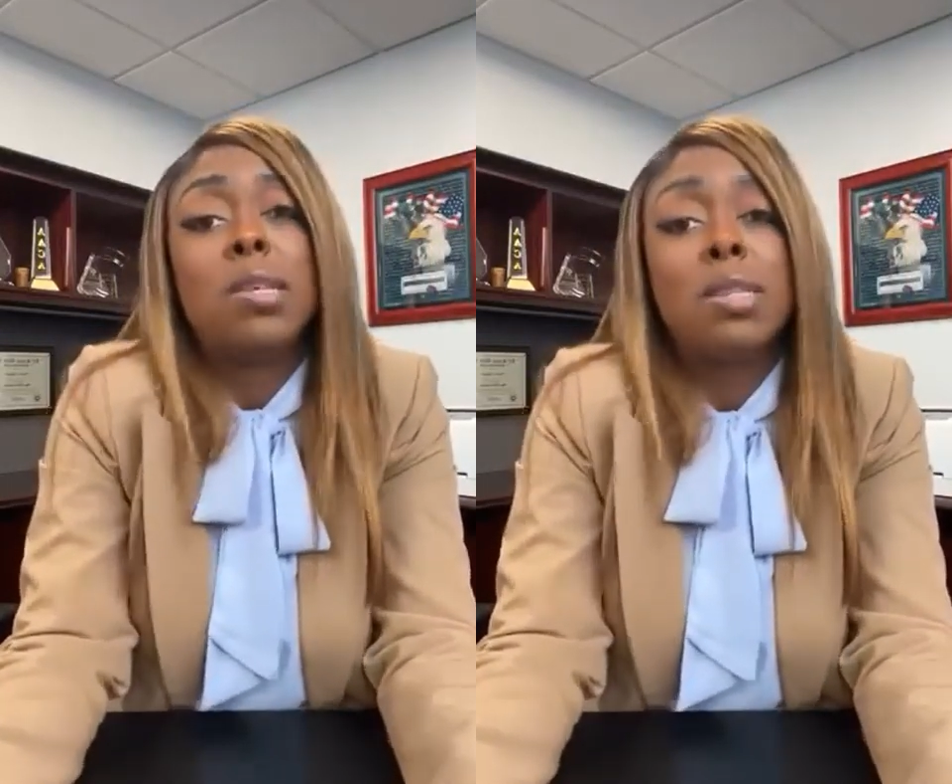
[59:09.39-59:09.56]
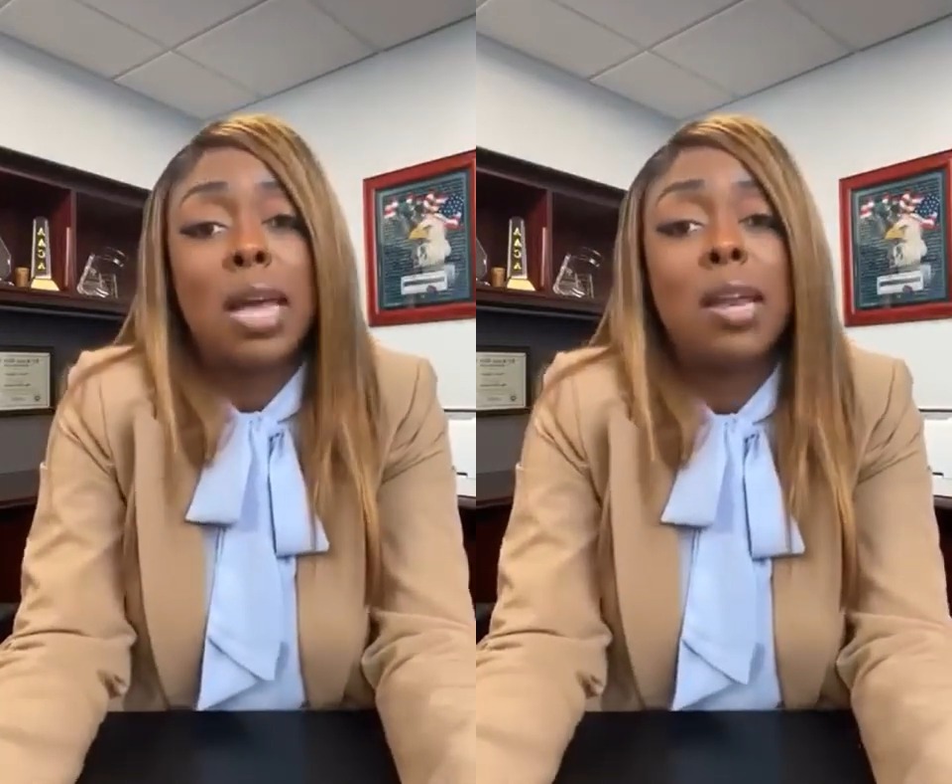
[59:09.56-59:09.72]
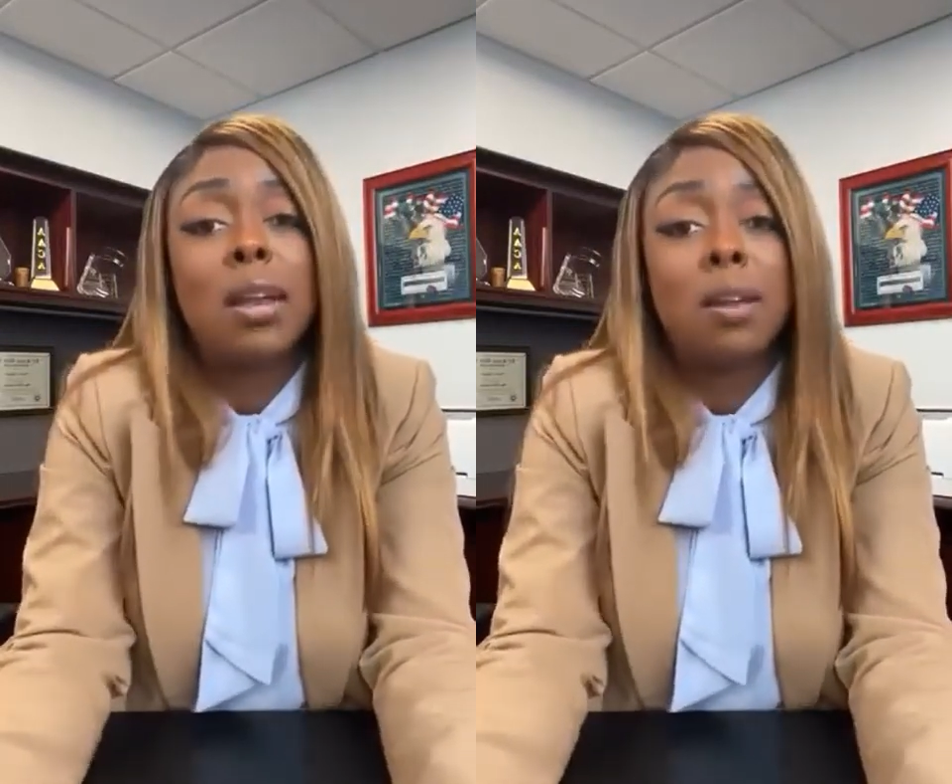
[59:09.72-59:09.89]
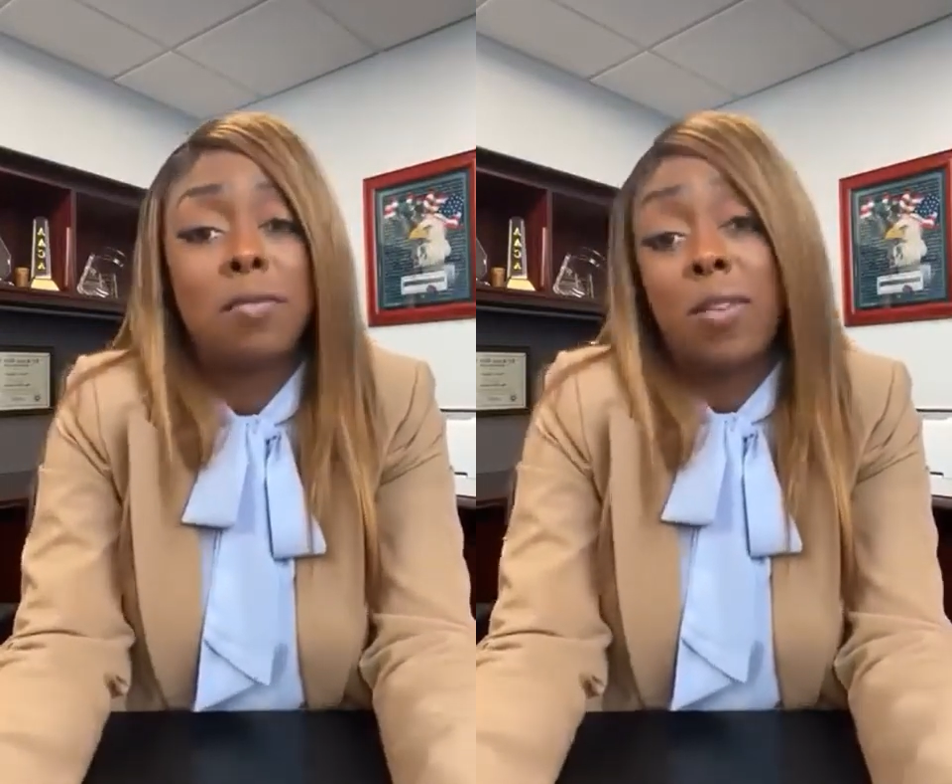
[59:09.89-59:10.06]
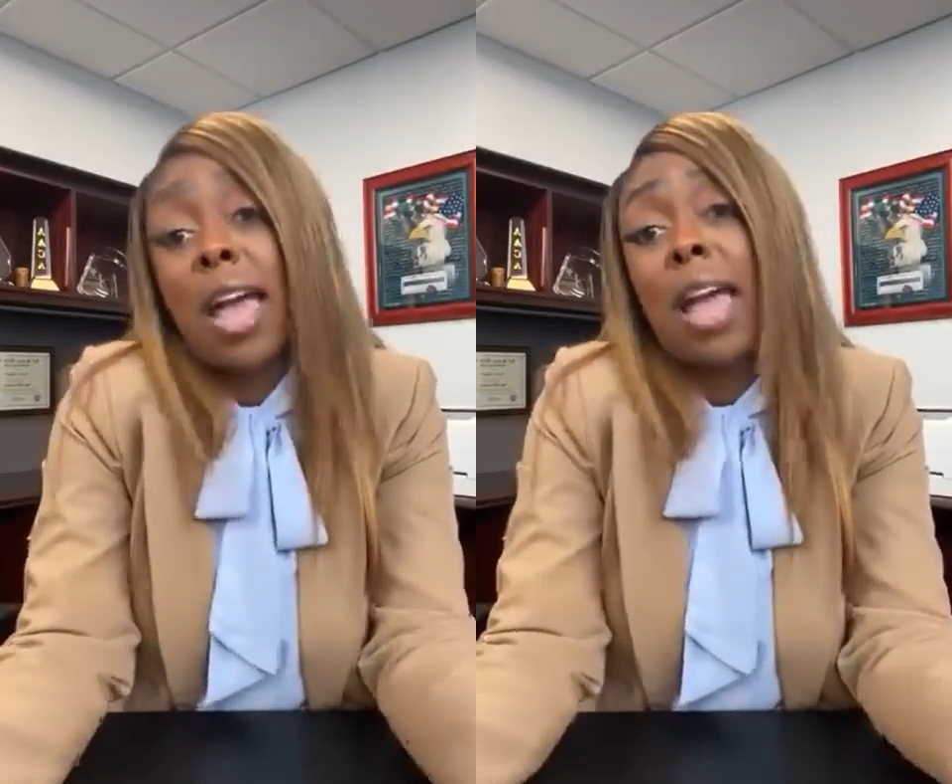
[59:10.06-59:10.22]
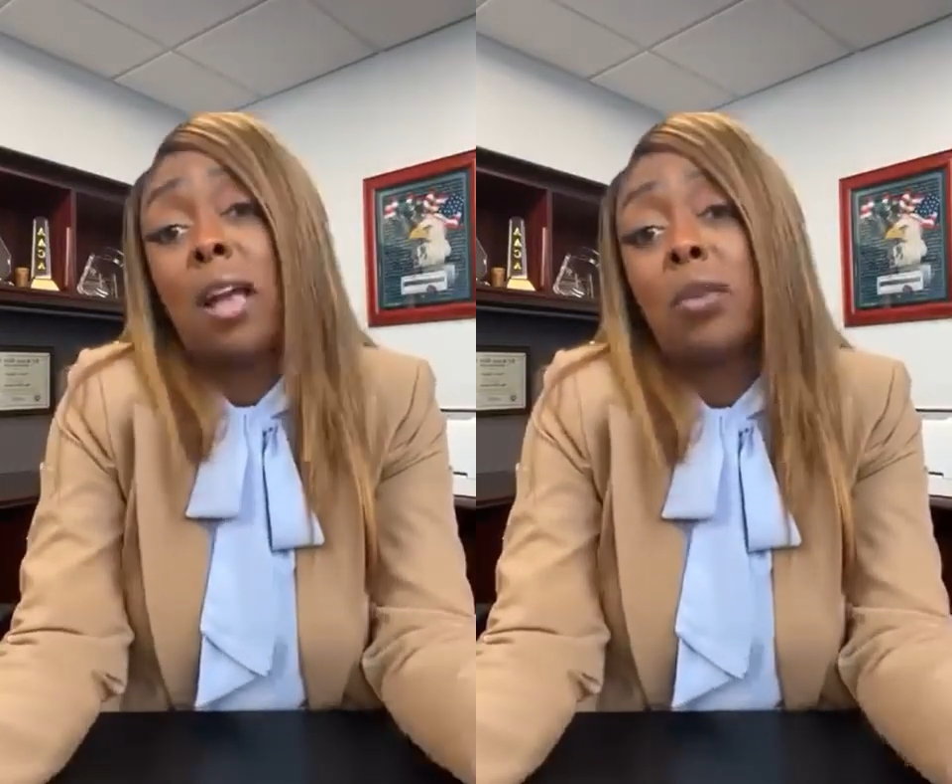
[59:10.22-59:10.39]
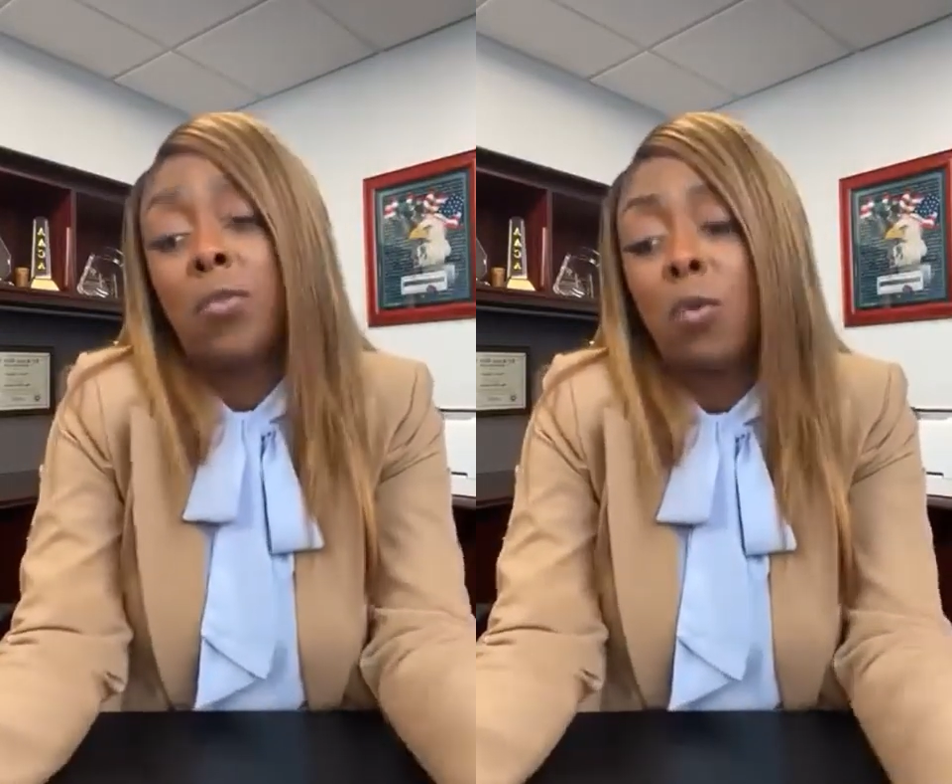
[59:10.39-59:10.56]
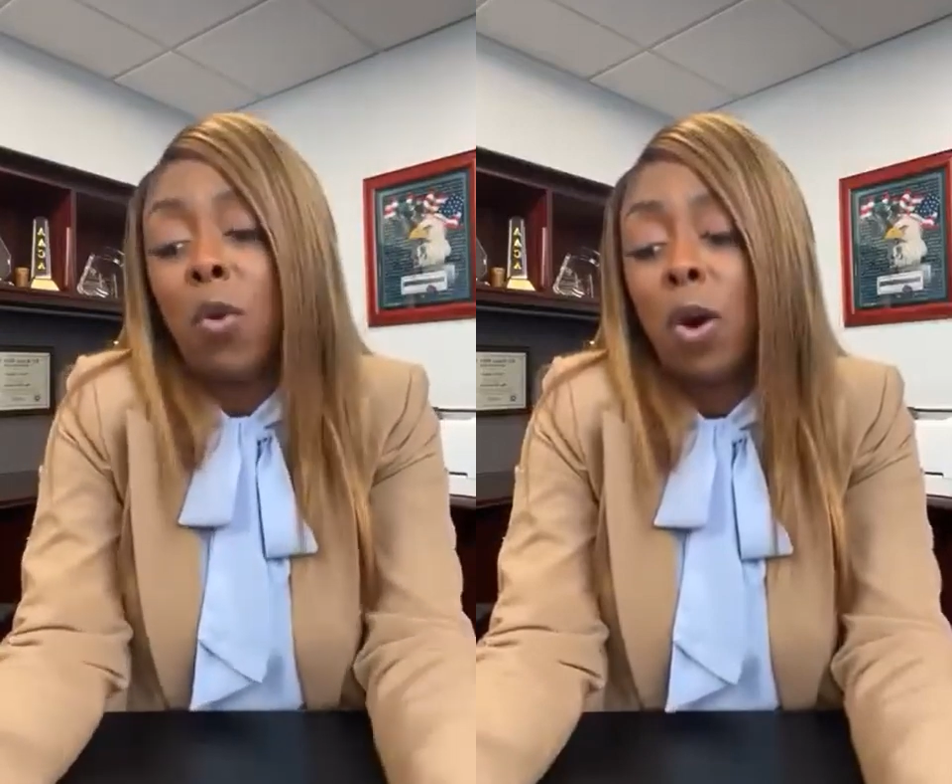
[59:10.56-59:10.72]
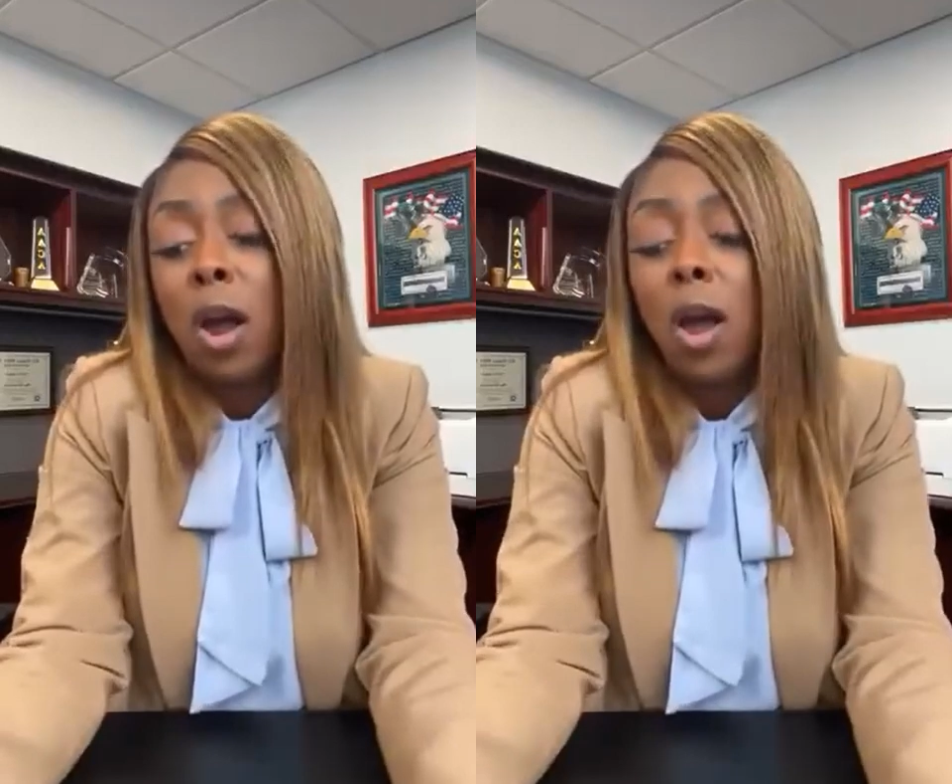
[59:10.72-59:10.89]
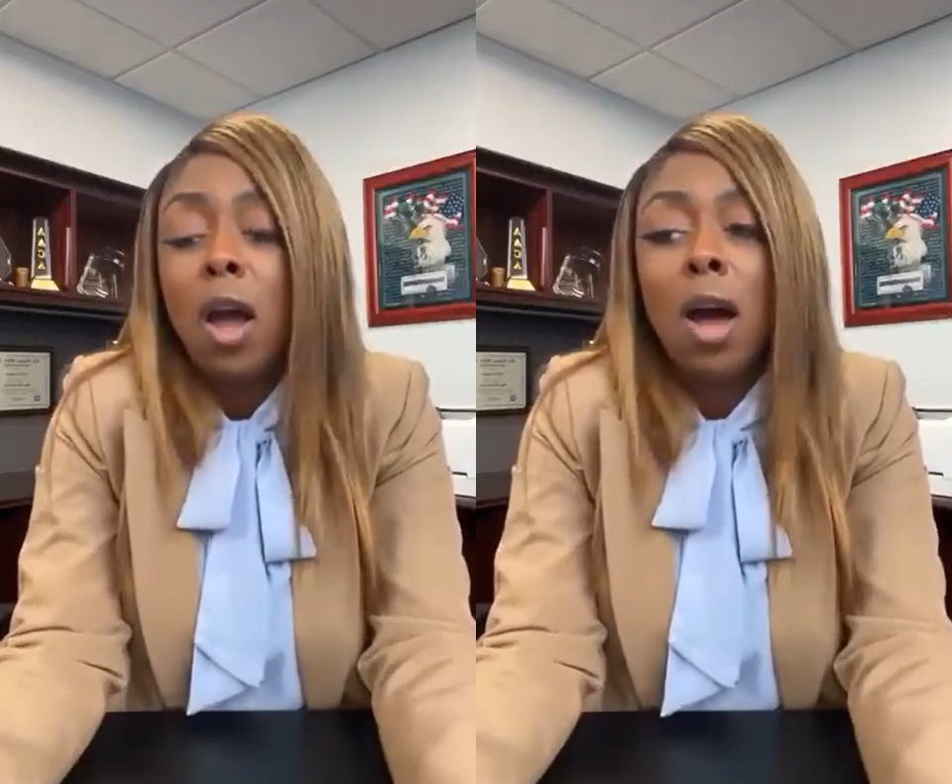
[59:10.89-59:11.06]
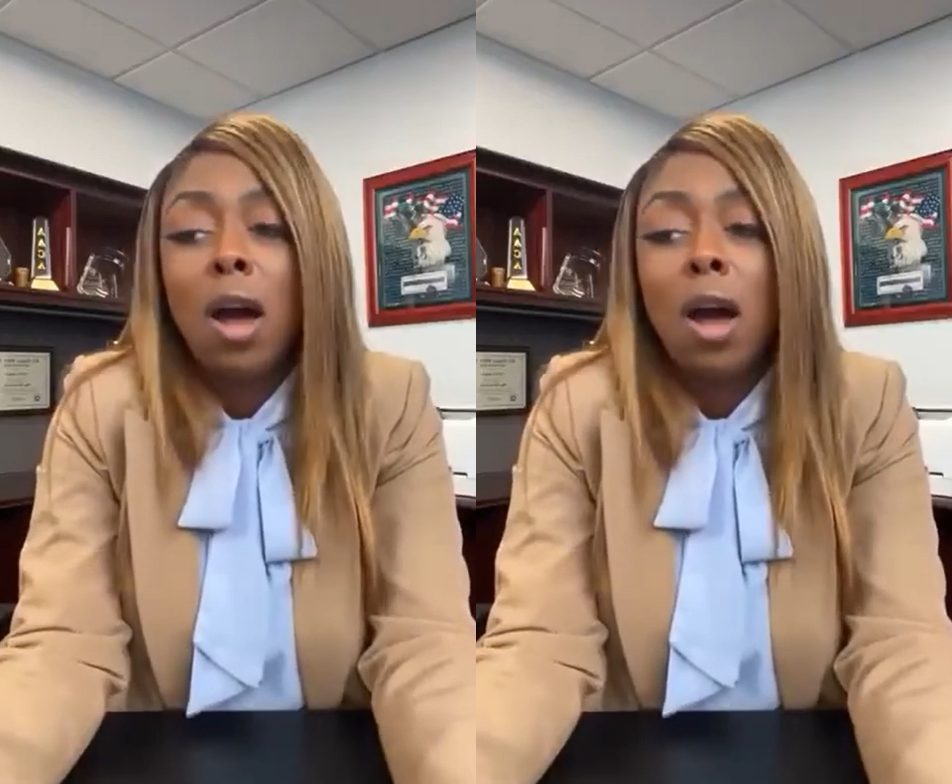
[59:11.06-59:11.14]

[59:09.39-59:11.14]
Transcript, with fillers: me standing in the flames for